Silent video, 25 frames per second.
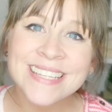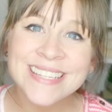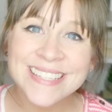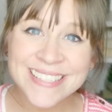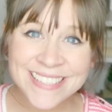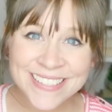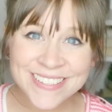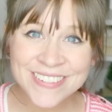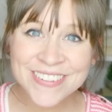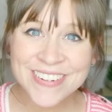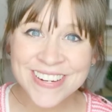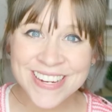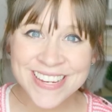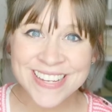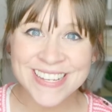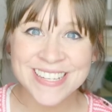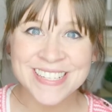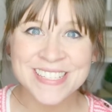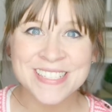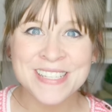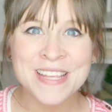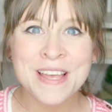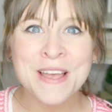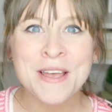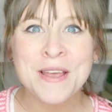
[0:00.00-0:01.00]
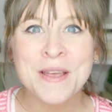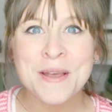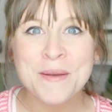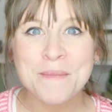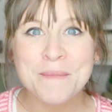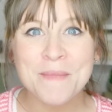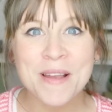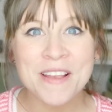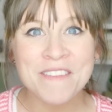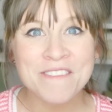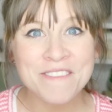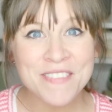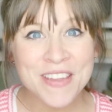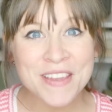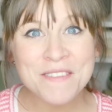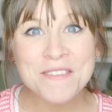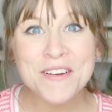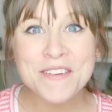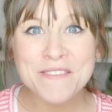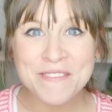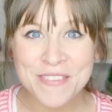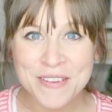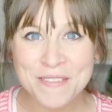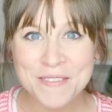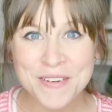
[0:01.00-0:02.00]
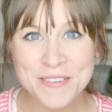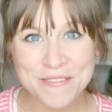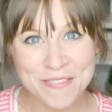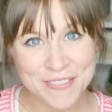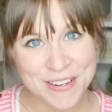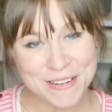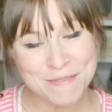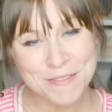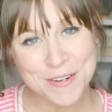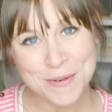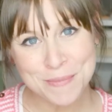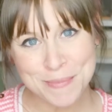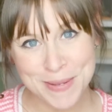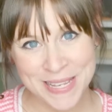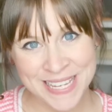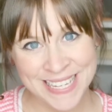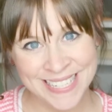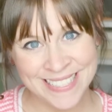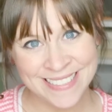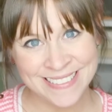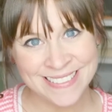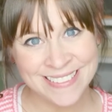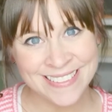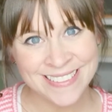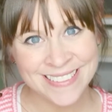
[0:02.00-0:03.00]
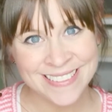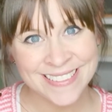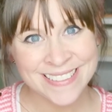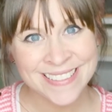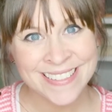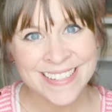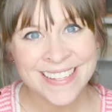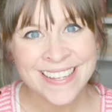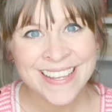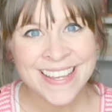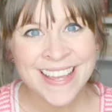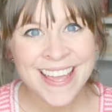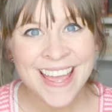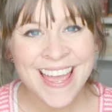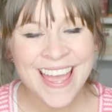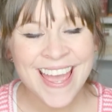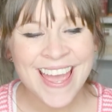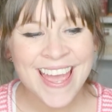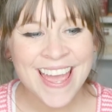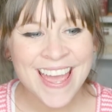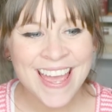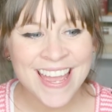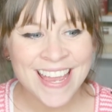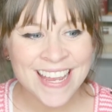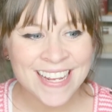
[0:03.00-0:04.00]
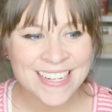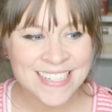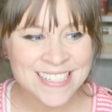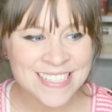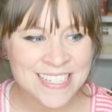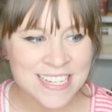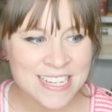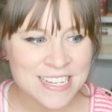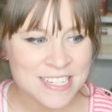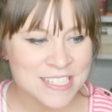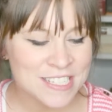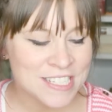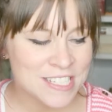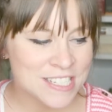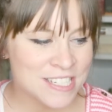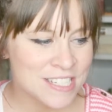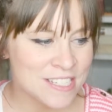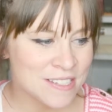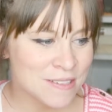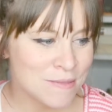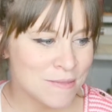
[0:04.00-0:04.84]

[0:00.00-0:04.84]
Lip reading: Here is my favorite pin, and it's